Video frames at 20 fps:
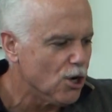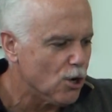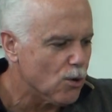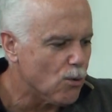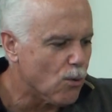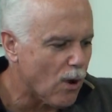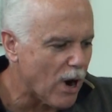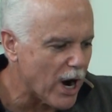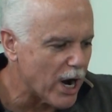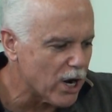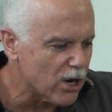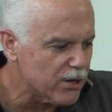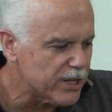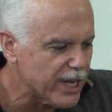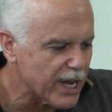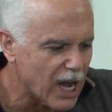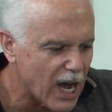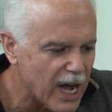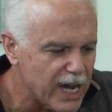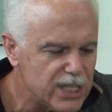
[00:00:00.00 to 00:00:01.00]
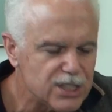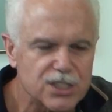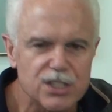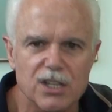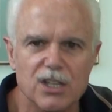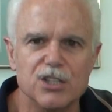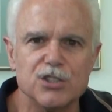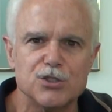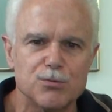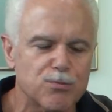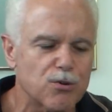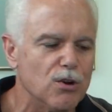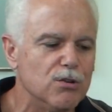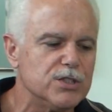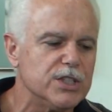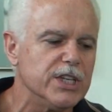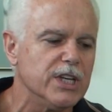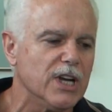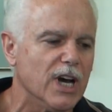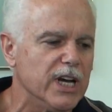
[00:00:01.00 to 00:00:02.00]
Why are they isolates,
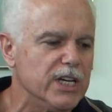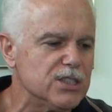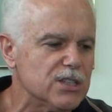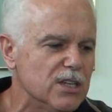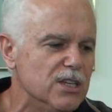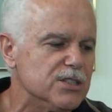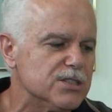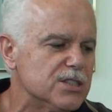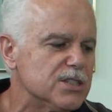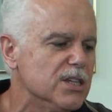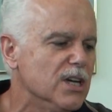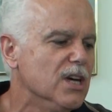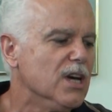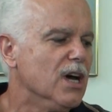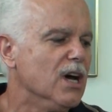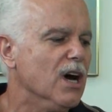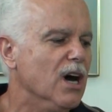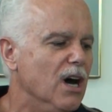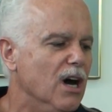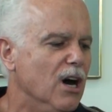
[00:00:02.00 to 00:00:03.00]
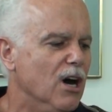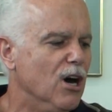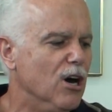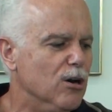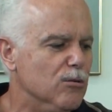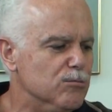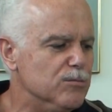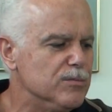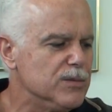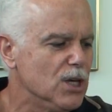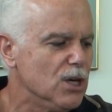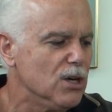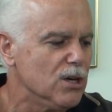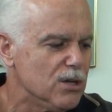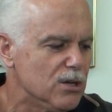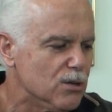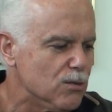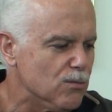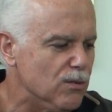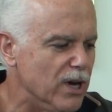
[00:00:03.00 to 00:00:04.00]
protein isolates?
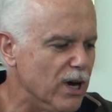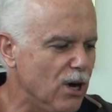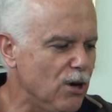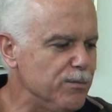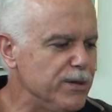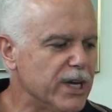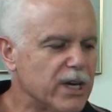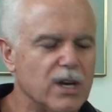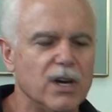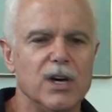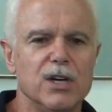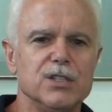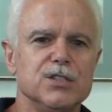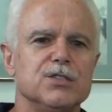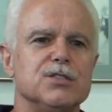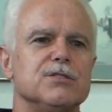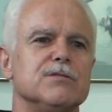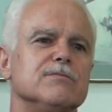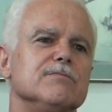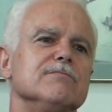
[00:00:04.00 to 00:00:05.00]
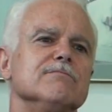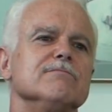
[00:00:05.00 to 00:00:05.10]
Well, because